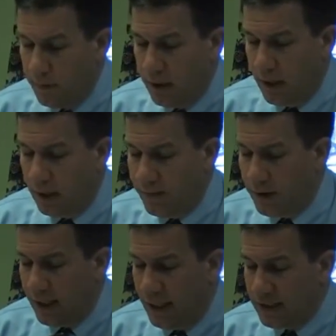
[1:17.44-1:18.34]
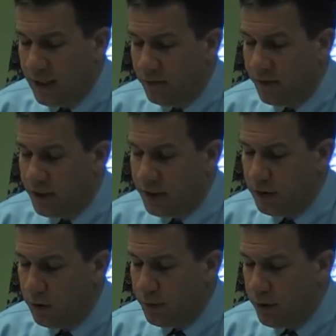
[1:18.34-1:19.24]
can leave a lasting
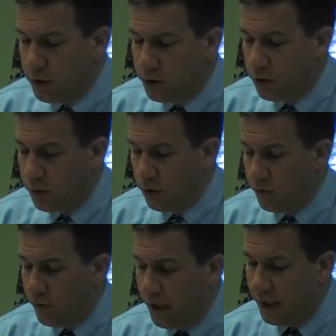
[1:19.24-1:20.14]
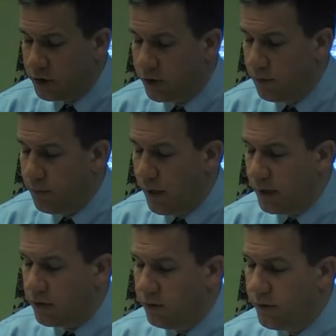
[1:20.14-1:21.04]
physical, emotional, or financial
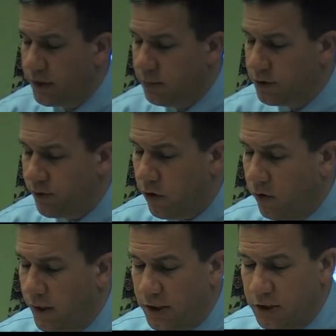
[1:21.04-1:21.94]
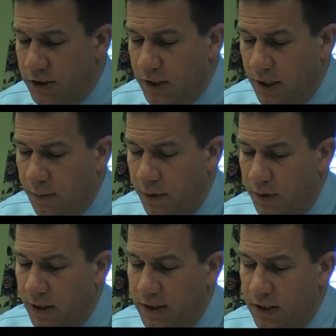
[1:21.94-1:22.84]
impact on victims of all ages and
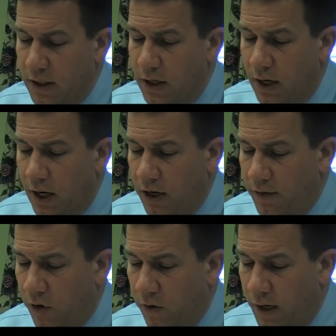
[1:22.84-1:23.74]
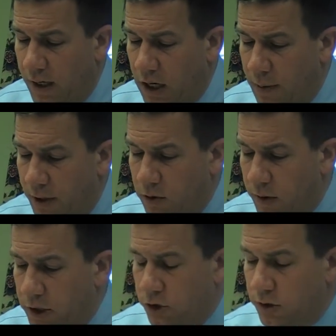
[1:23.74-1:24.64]
abilities and of all economic,
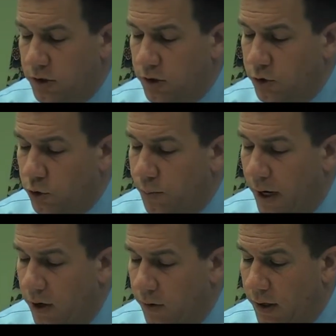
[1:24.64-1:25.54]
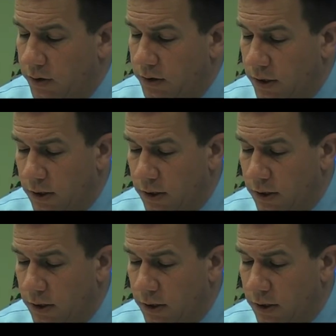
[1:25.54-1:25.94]
racial, and social backgrounds.